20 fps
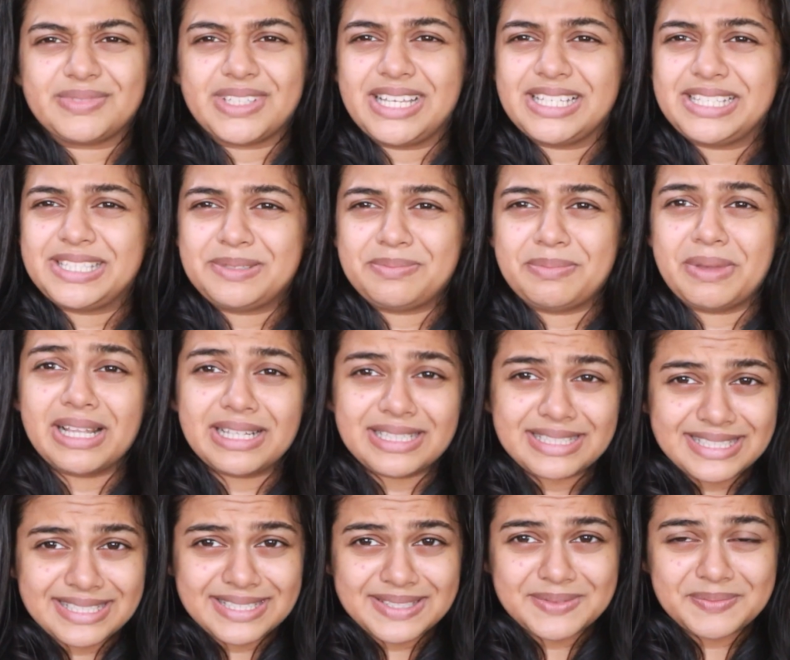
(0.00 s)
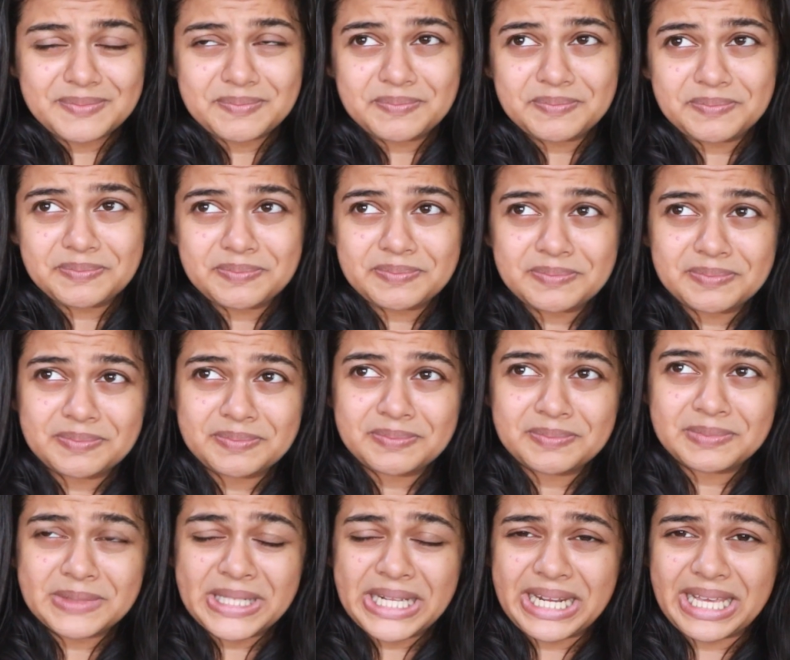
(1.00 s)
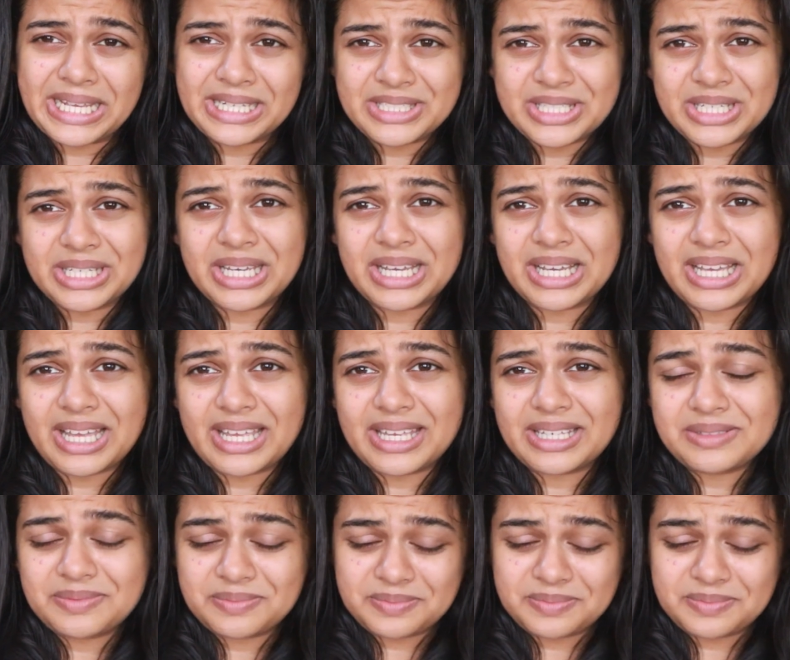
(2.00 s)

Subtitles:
It smells like SHIKAKAI.